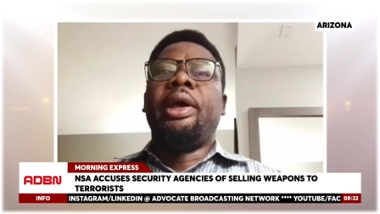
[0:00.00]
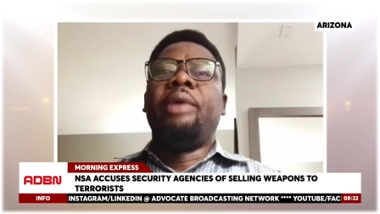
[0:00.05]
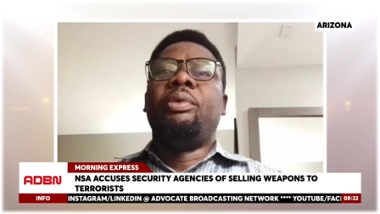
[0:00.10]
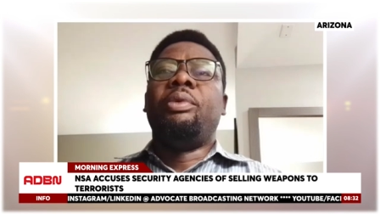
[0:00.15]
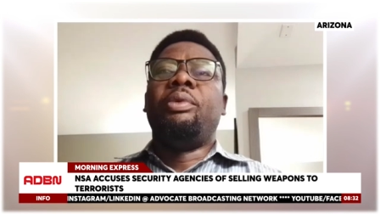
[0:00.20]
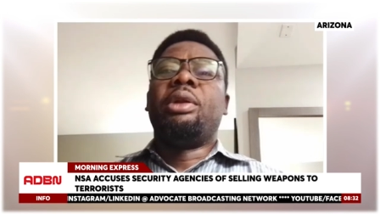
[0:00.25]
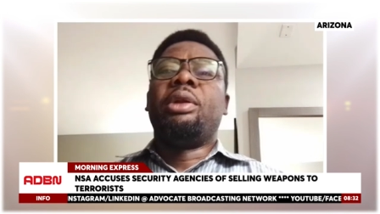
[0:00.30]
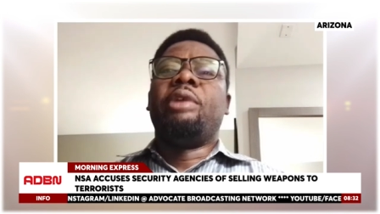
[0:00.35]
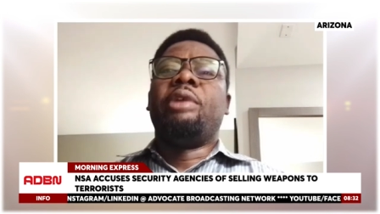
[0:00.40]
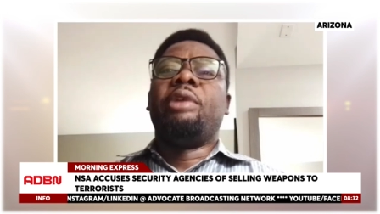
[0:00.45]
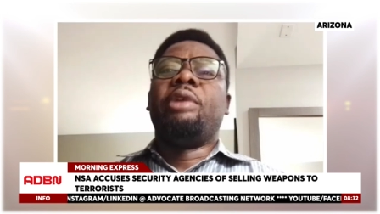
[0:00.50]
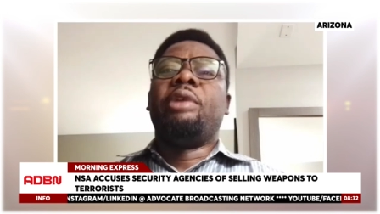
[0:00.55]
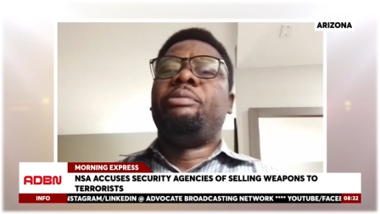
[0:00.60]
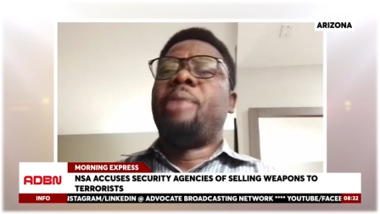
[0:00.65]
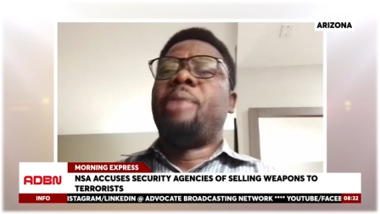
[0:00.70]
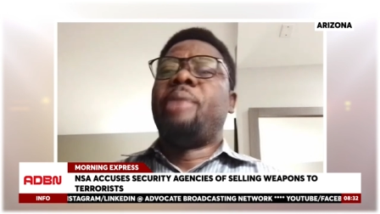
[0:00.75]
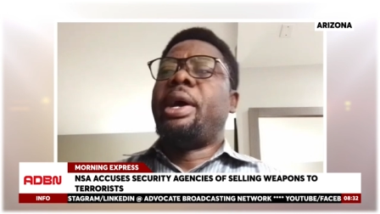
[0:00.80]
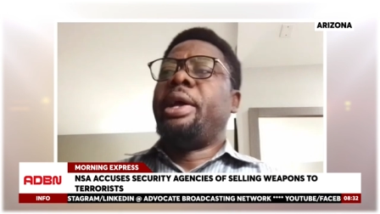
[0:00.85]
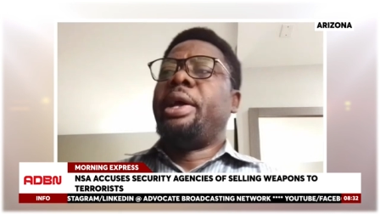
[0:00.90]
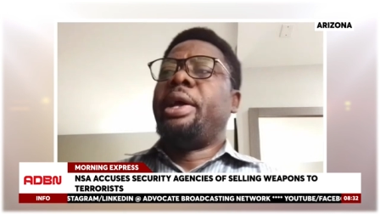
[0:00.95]
In one of
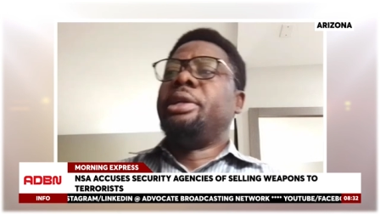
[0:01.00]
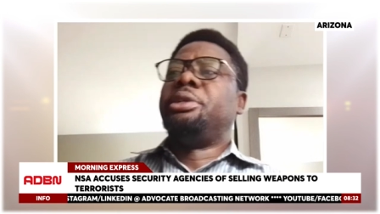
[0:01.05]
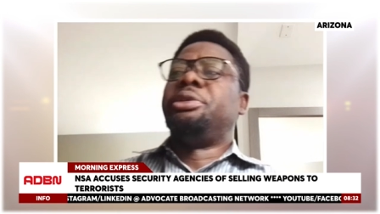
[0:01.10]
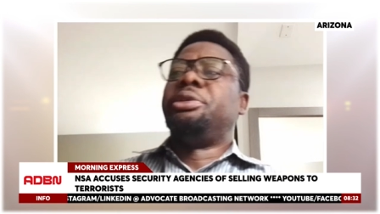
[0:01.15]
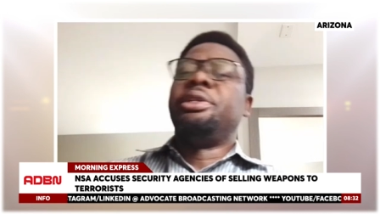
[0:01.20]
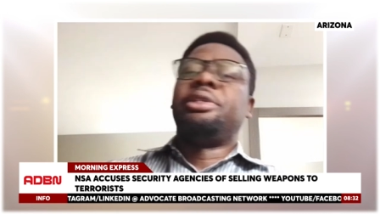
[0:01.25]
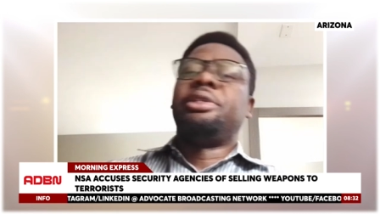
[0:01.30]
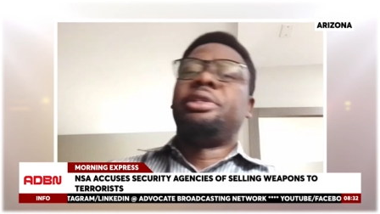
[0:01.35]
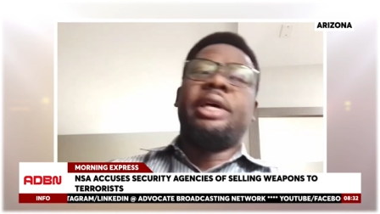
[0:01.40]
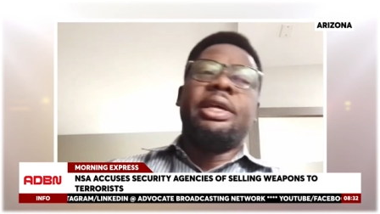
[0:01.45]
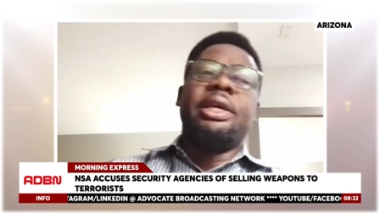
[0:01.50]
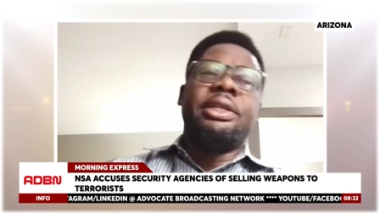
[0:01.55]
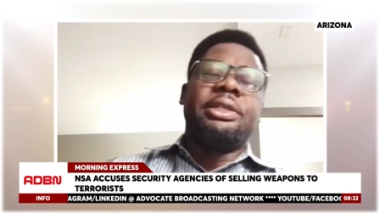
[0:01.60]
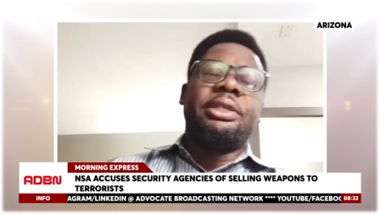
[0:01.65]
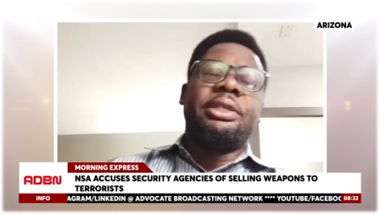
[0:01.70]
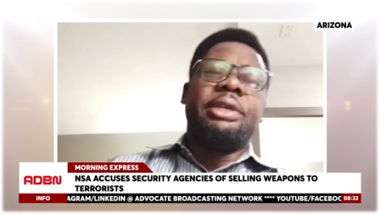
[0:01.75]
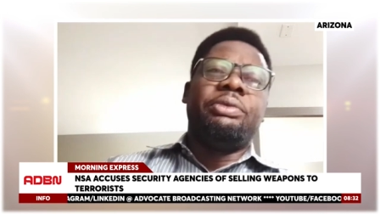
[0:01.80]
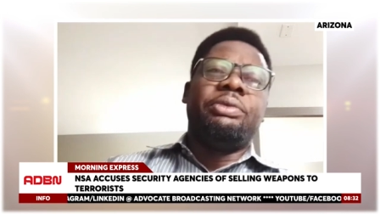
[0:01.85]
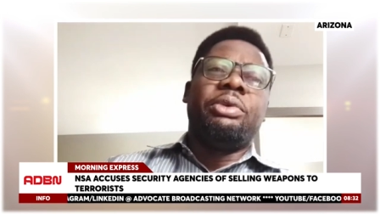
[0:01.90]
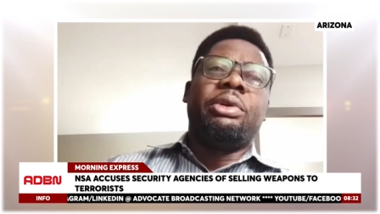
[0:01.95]
my treatises,
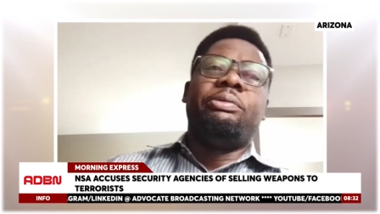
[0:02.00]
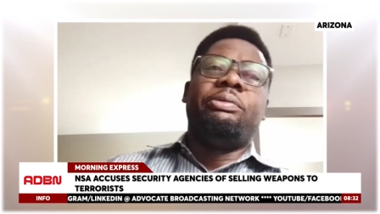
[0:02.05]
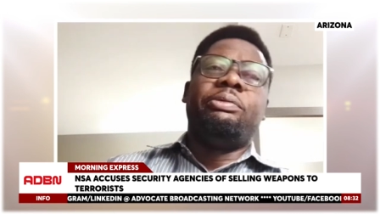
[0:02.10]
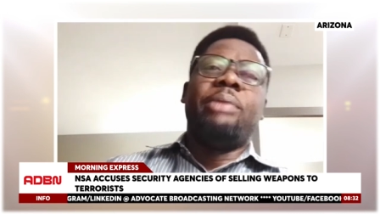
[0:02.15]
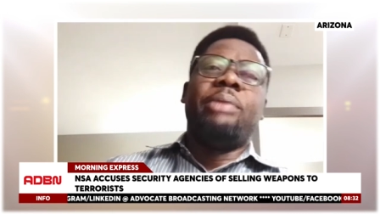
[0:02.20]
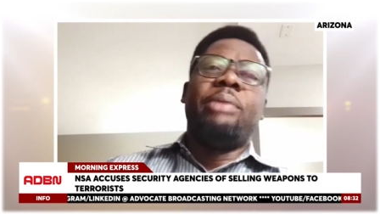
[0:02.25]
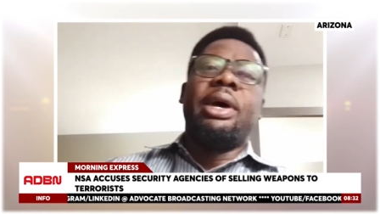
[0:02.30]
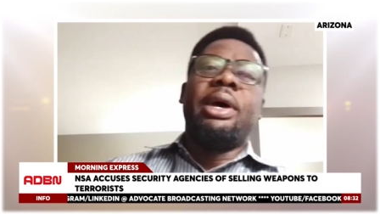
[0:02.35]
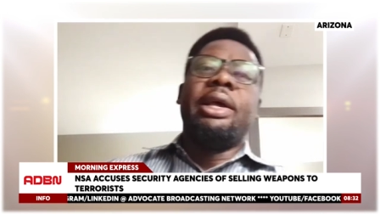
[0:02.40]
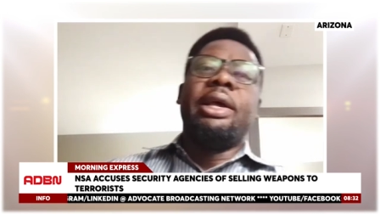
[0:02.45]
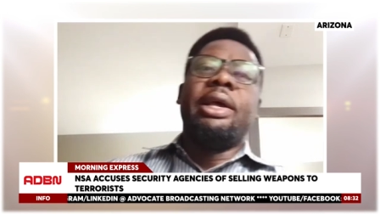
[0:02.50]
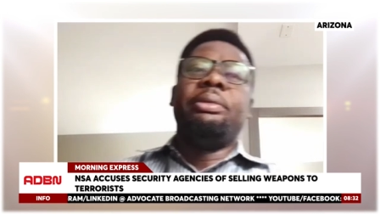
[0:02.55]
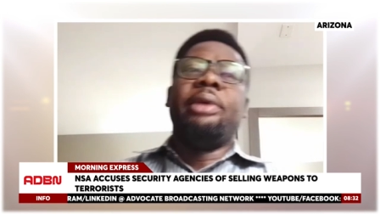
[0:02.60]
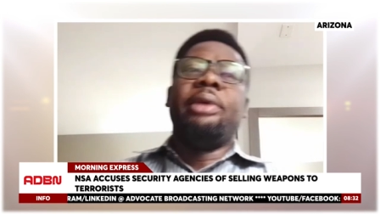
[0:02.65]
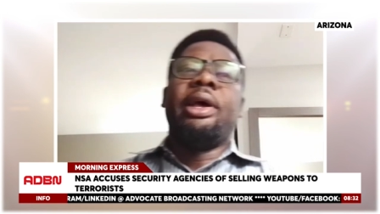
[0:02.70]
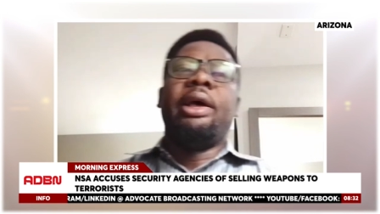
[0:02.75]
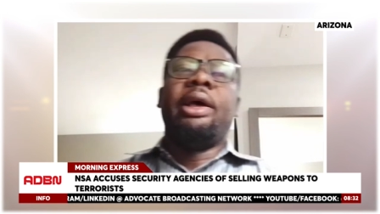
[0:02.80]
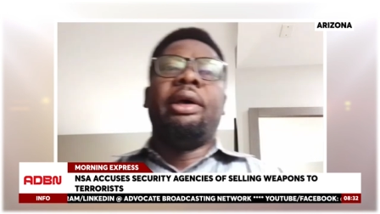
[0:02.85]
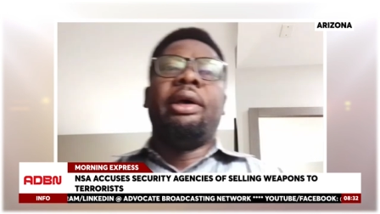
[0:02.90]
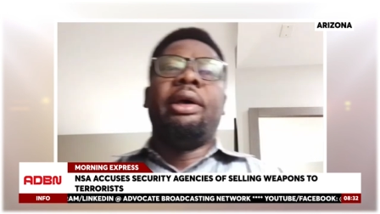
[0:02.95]
in one of my uh,
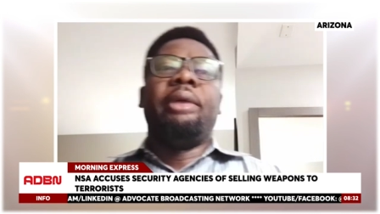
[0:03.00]
uh,